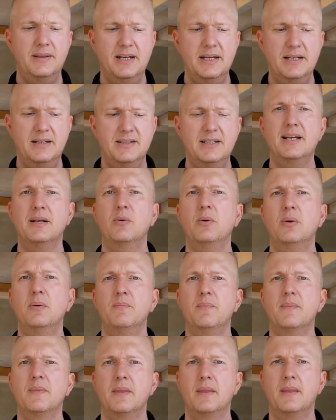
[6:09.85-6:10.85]
Then a signal,
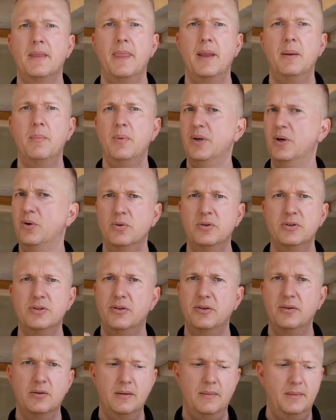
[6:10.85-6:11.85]
a
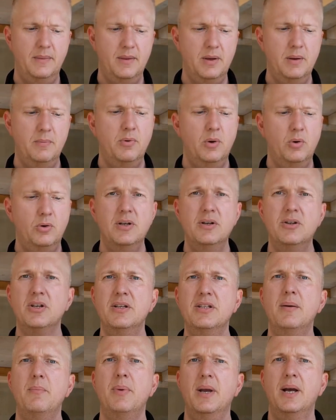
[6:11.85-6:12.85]
pulse, a voltage
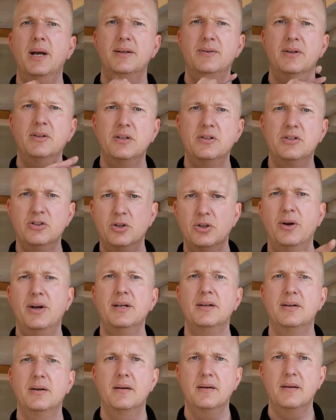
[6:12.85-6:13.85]
is applied to the circuit.